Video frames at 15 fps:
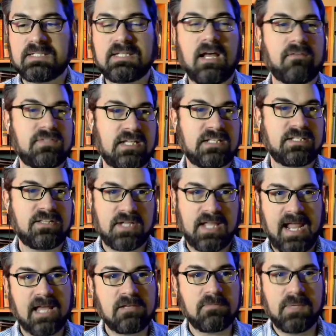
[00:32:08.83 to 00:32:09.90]
itself says there
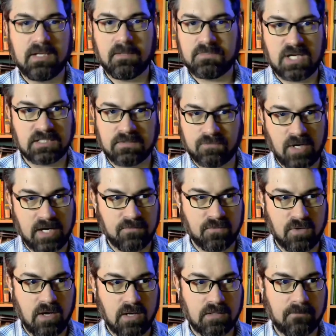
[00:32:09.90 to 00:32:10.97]
can't be objective right
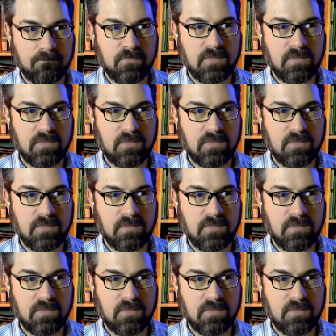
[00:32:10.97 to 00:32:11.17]
and wrong.